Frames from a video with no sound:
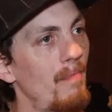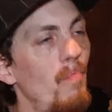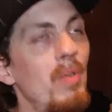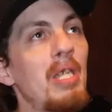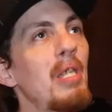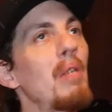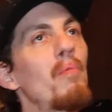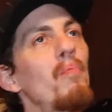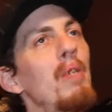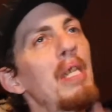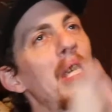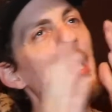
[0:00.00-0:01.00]
which you
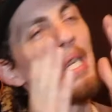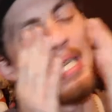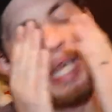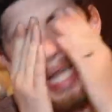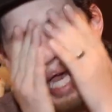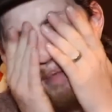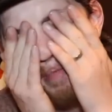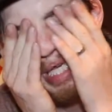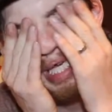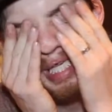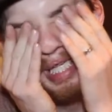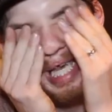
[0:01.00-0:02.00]
really can't say that,
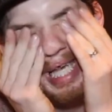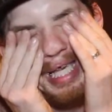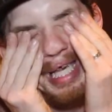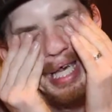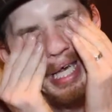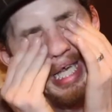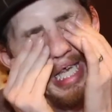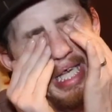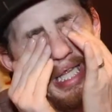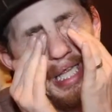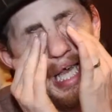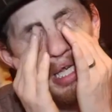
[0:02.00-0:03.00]
because, like,
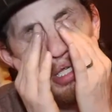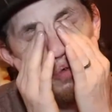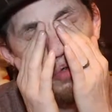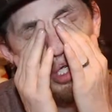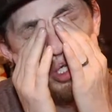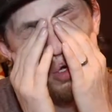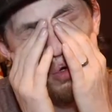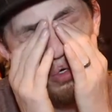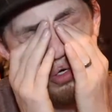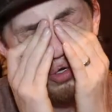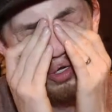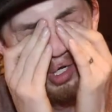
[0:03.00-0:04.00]
Heath Ledger's
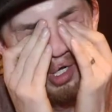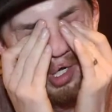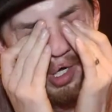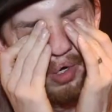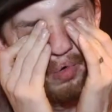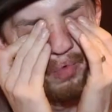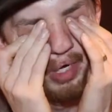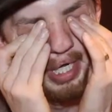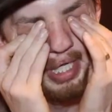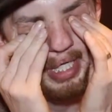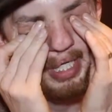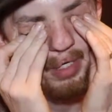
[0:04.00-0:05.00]
Joker
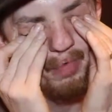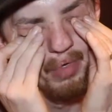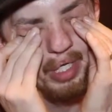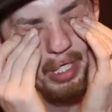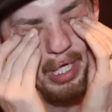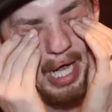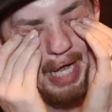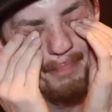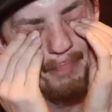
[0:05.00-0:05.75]
was, I